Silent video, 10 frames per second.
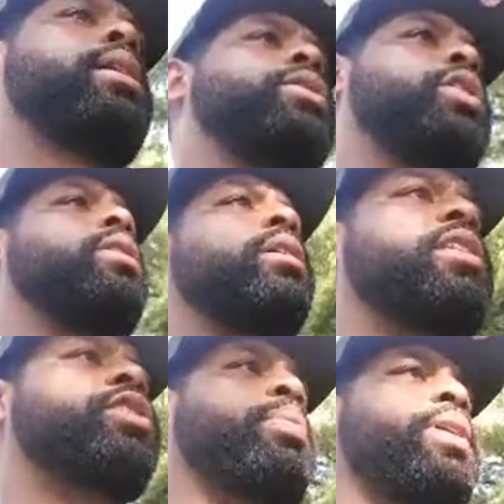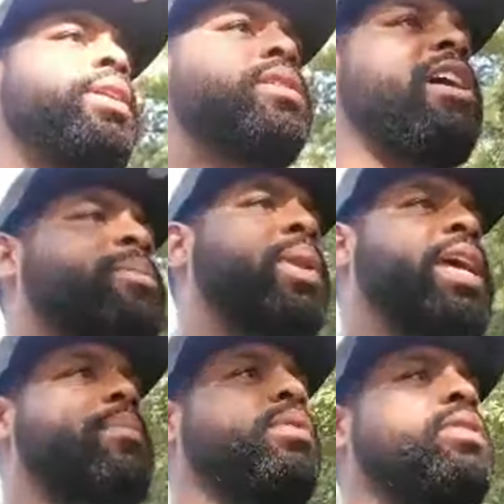Circle of Discipline in South
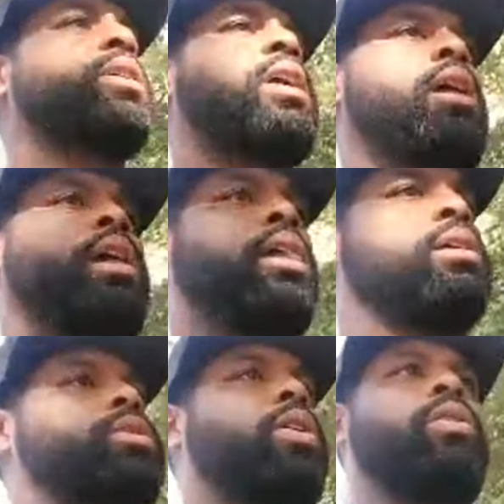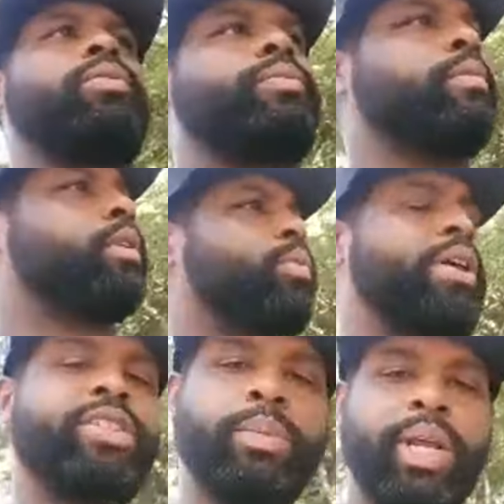Minneapolis. So, whenever
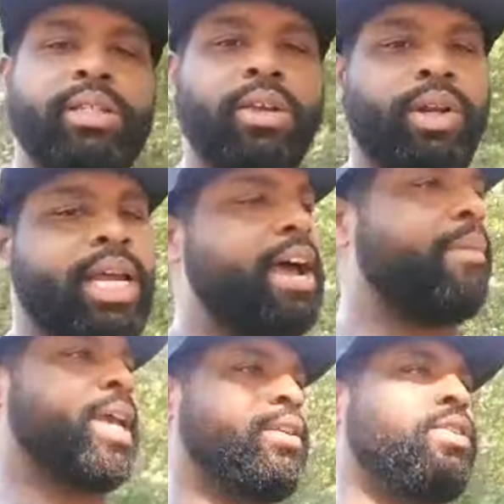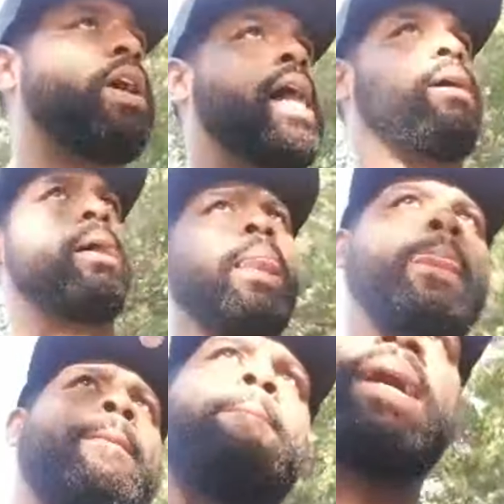it's a Minnesota guy, man, you know how
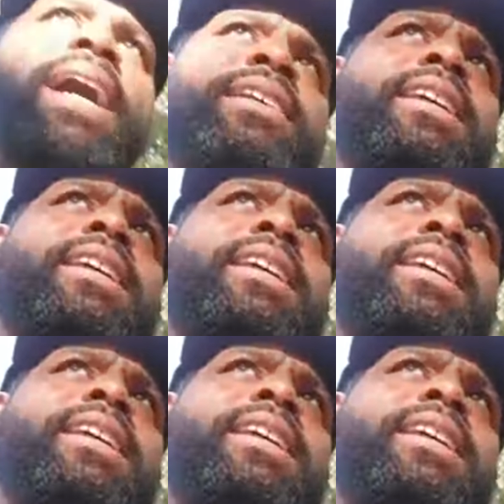biased